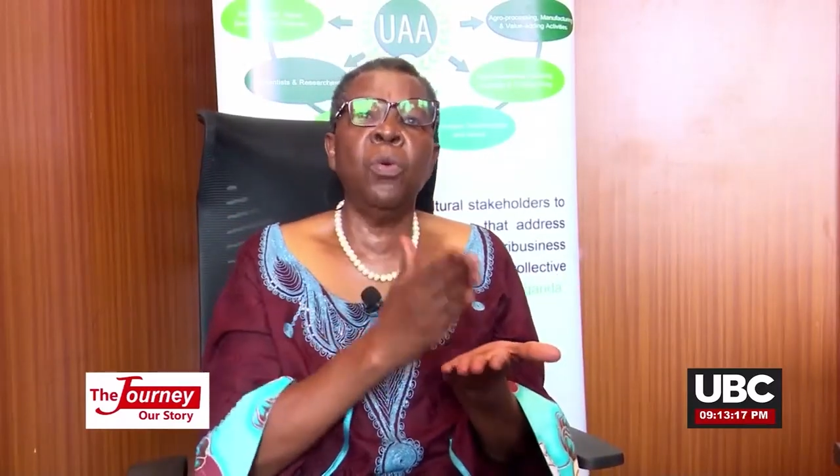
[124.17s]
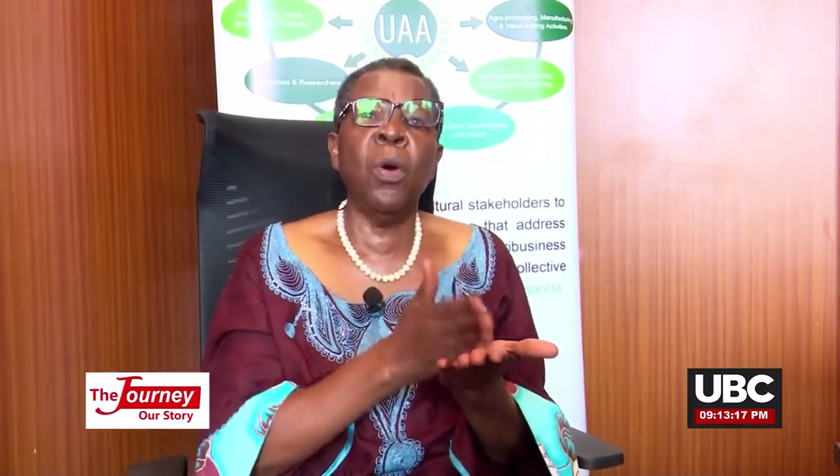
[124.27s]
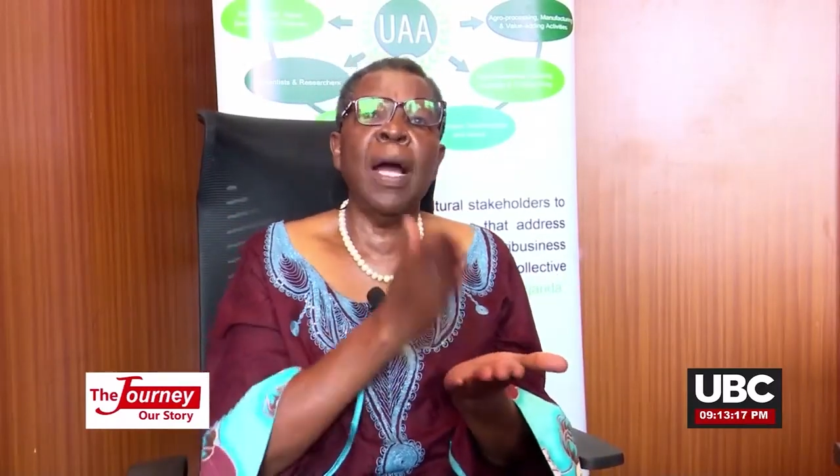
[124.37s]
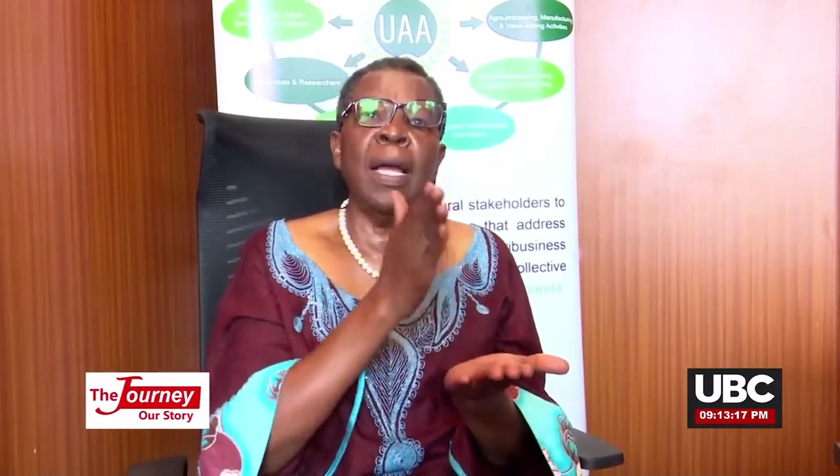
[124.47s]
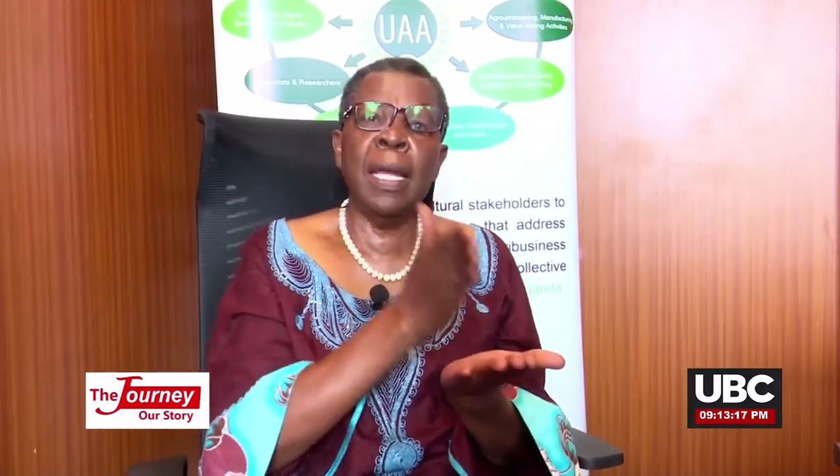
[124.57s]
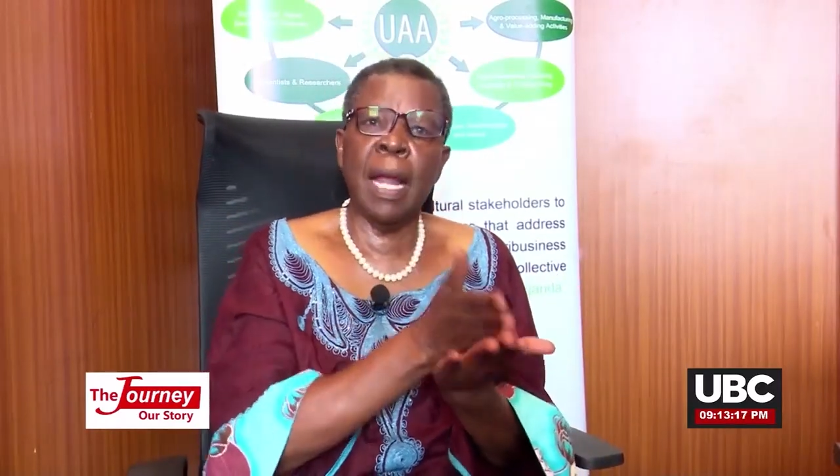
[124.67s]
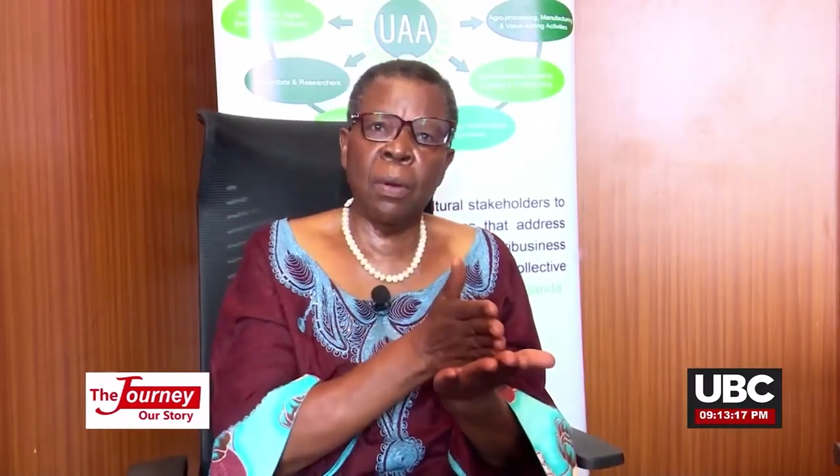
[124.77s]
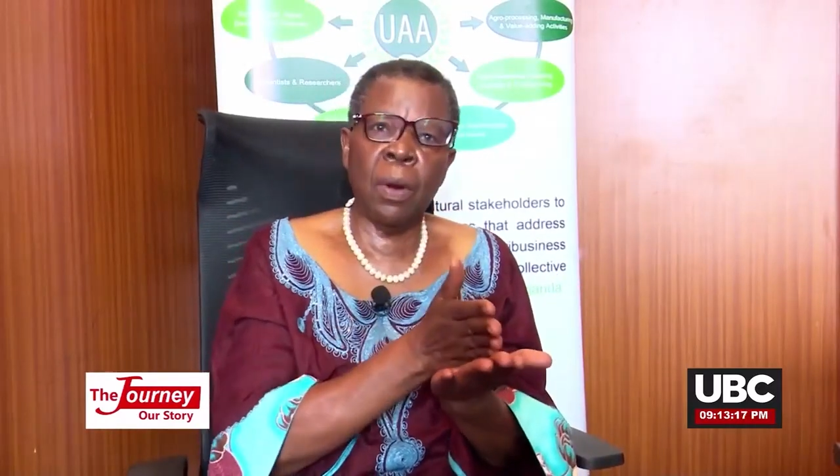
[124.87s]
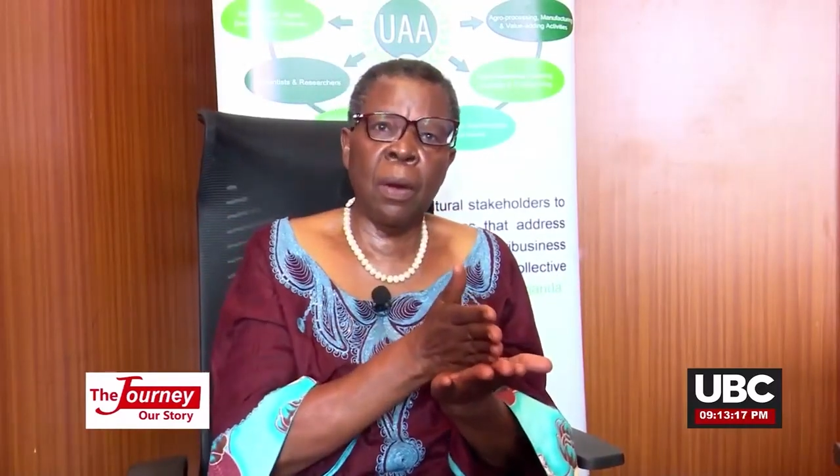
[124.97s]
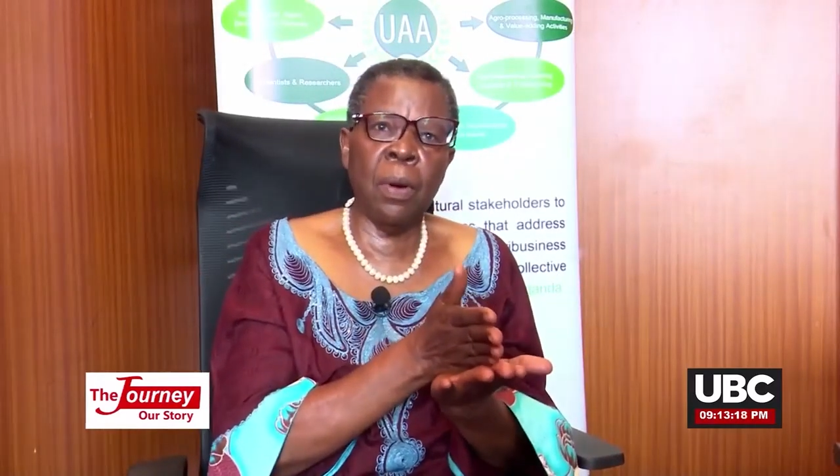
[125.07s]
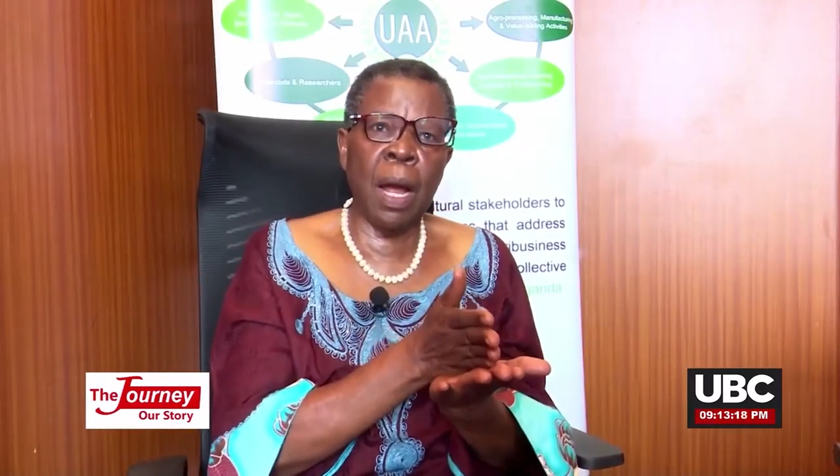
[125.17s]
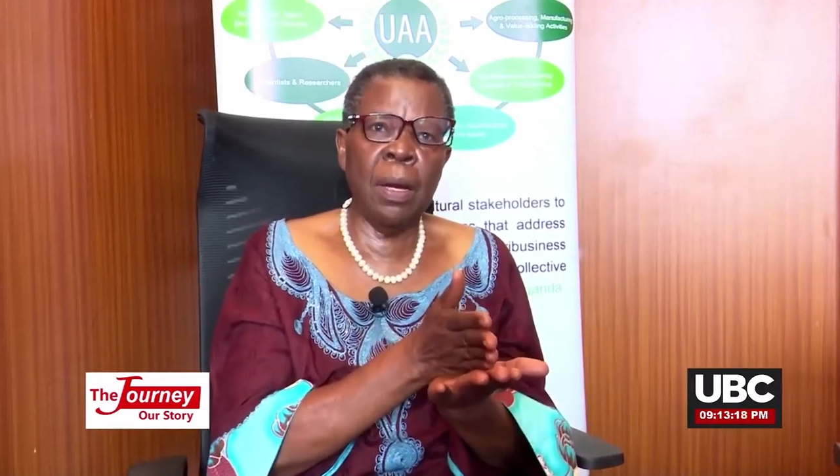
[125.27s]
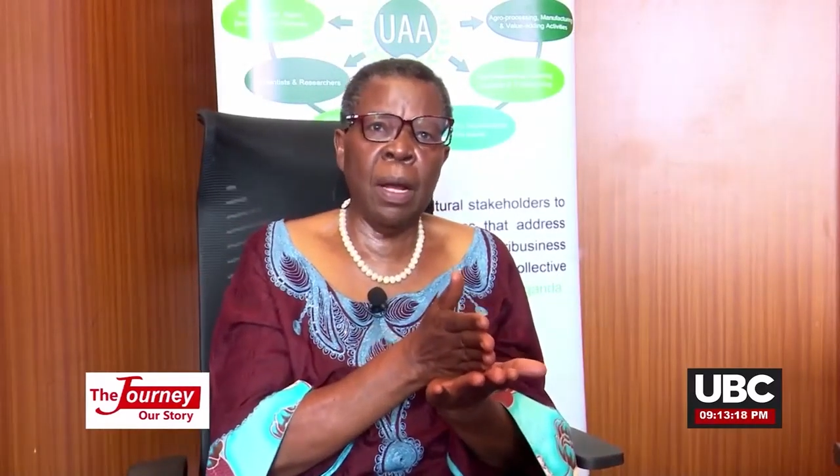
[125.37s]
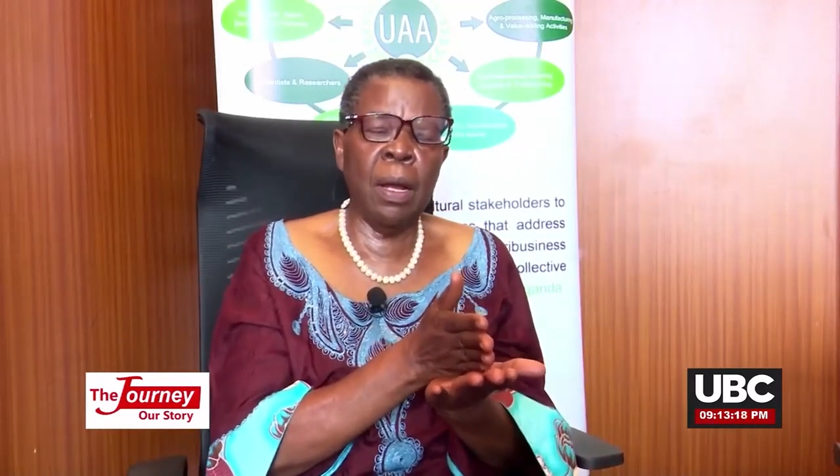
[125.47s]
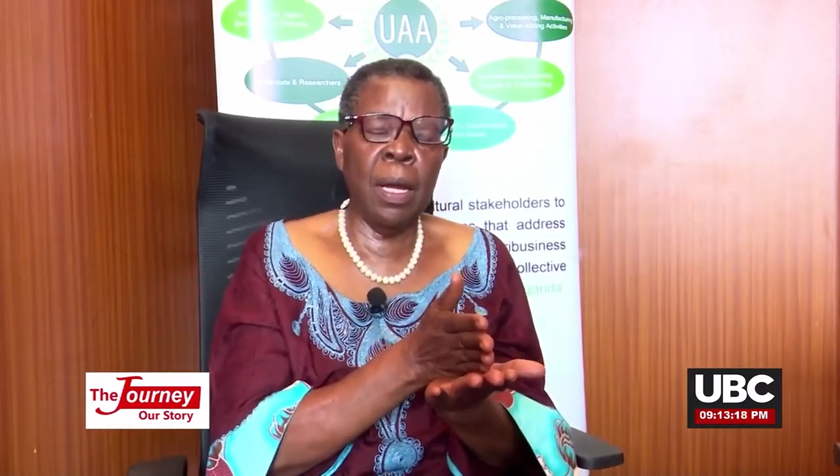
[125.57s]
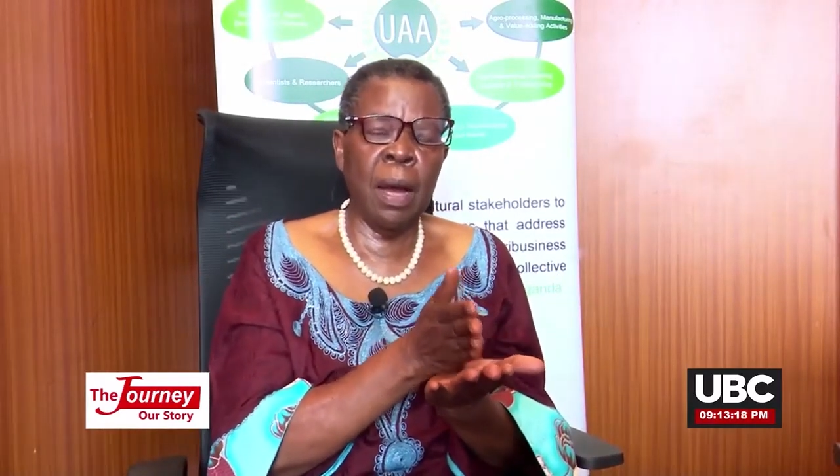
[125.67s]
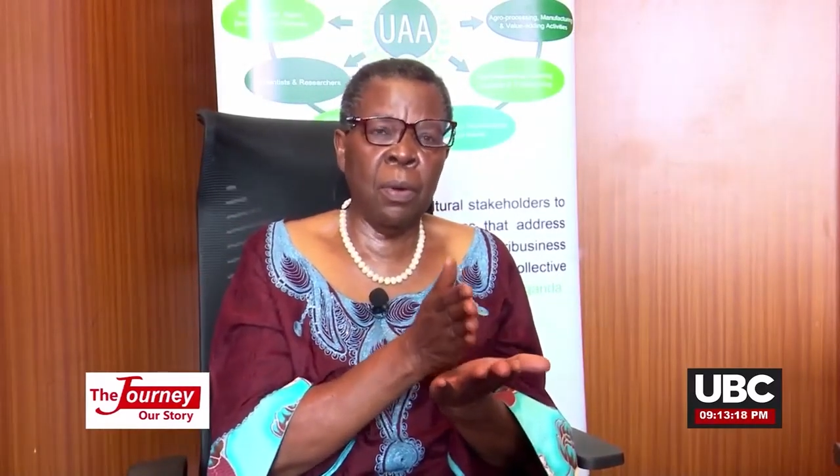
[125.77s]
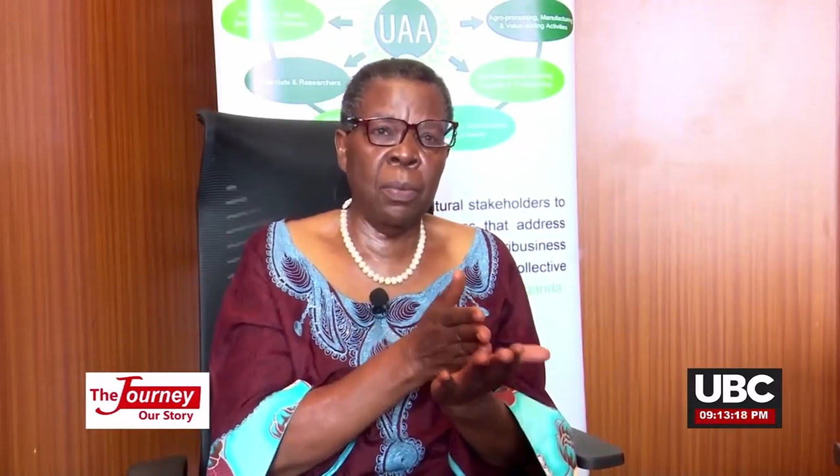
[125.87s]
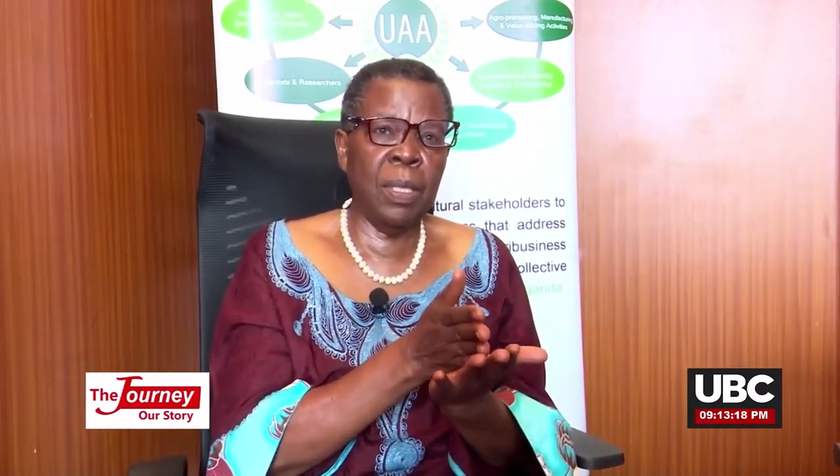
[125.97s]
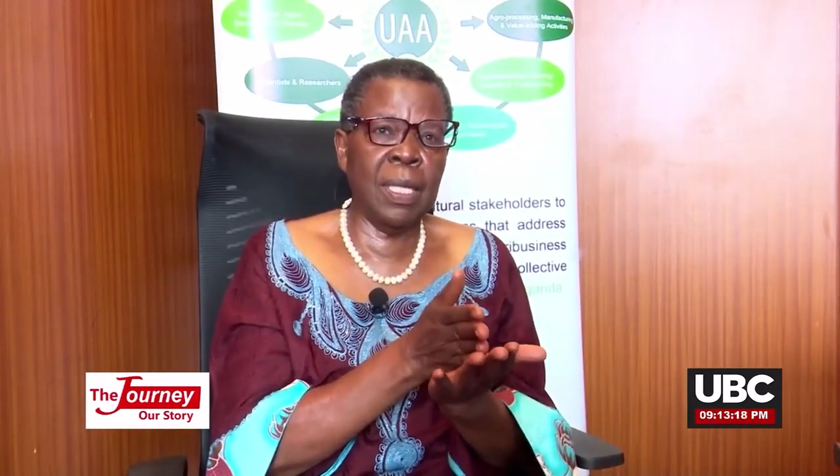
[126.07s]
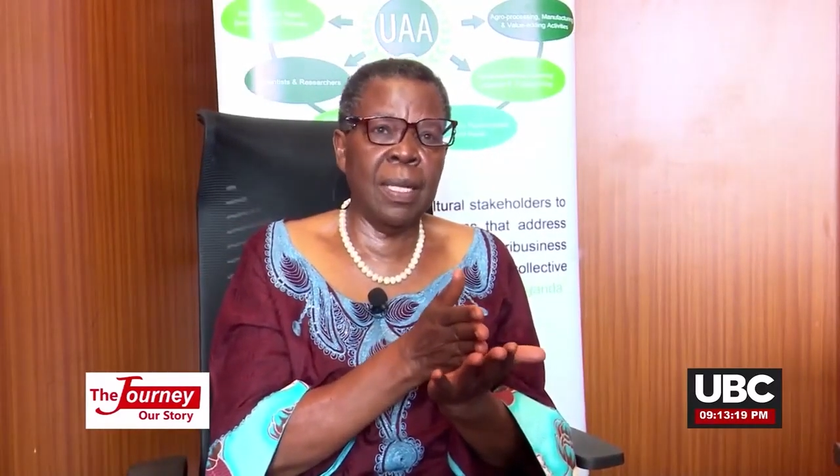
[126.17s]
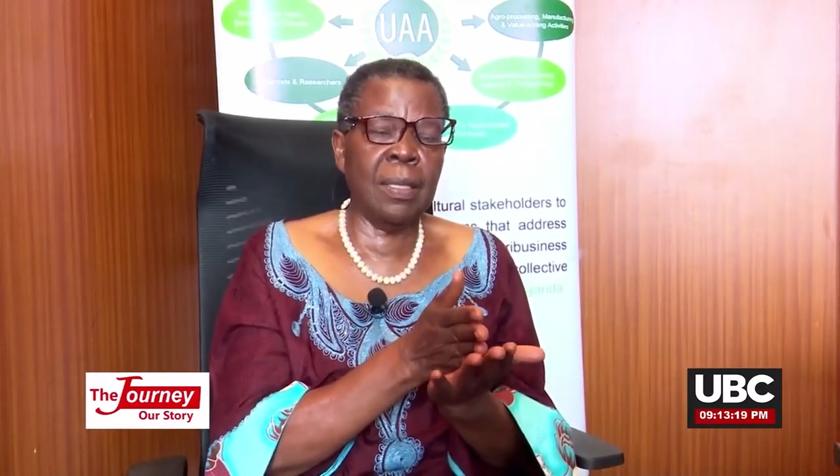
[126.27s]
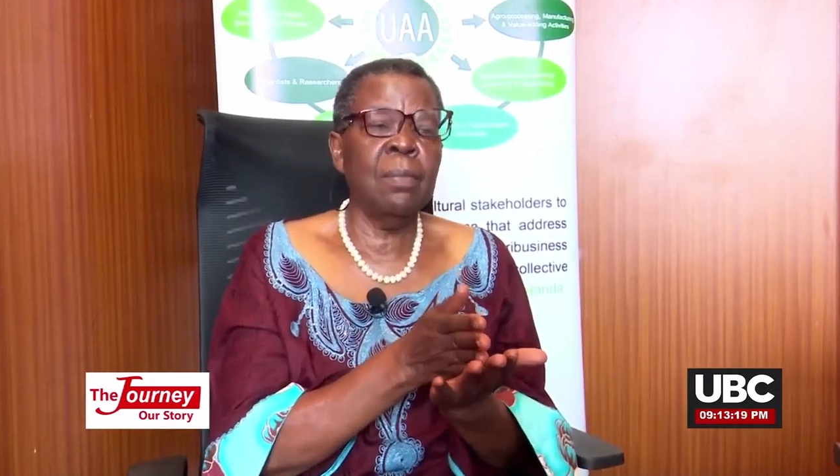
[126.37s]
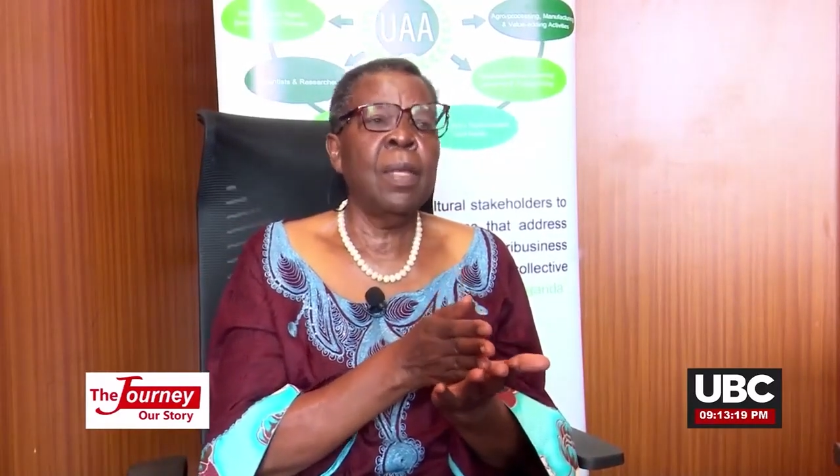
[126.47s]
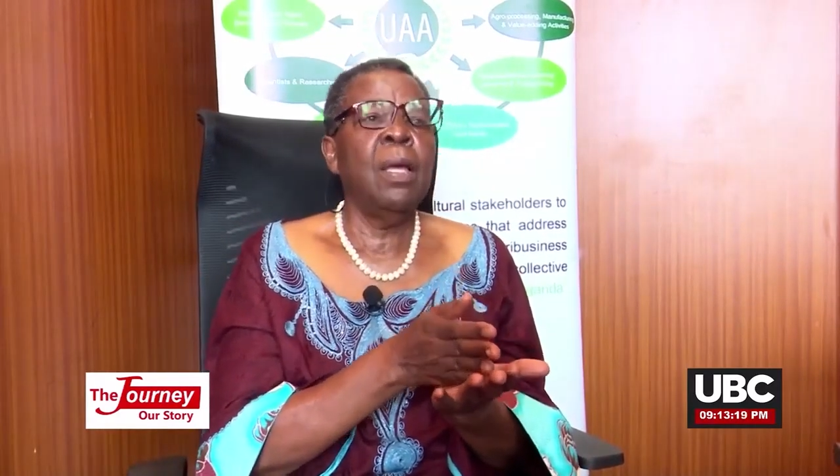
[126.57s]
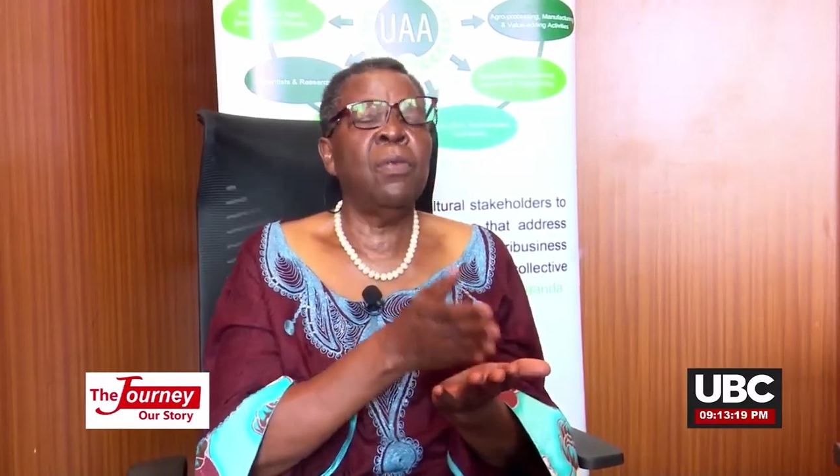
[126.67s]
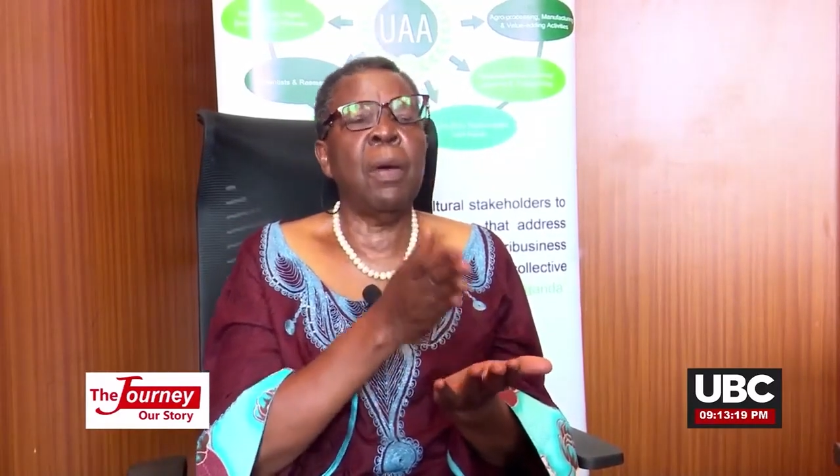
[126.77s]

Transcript: you are in agribusiness.